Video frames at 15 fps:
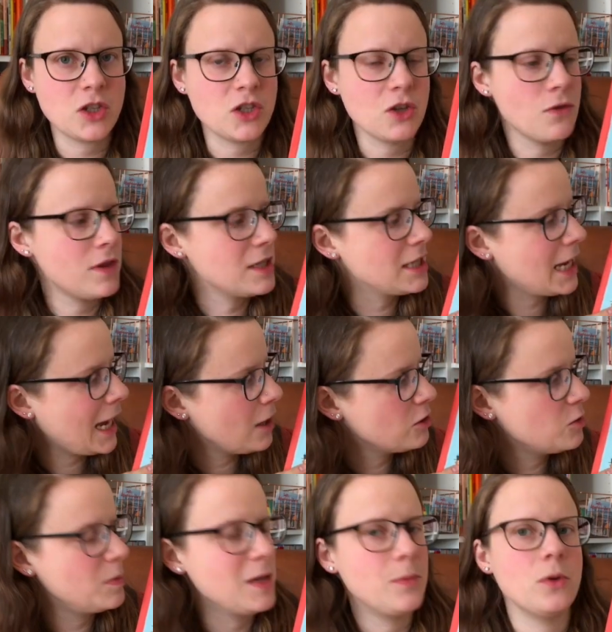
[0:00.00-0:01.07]
so the
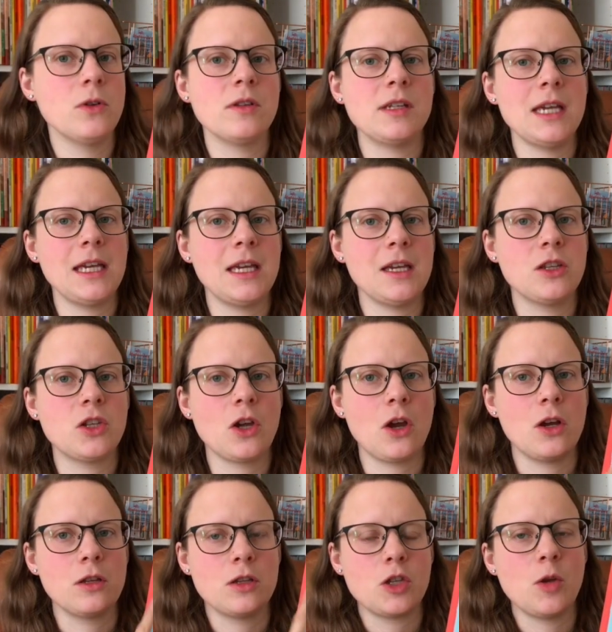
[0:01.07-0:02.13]
townspeople take it in
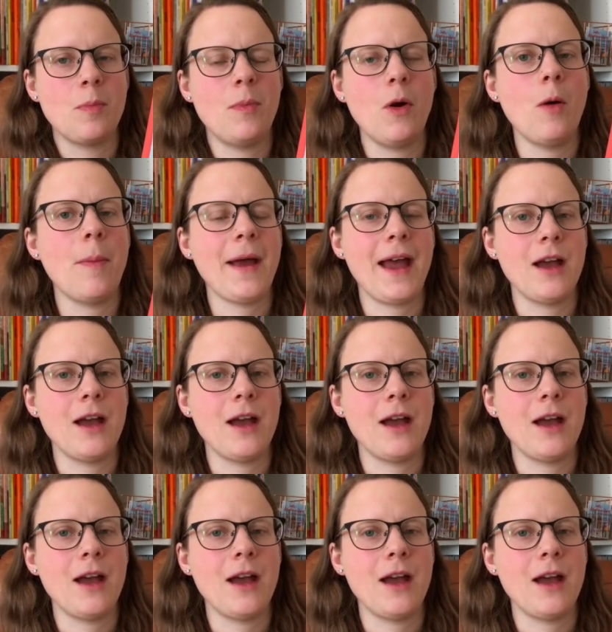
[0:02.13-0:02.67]
turns to pop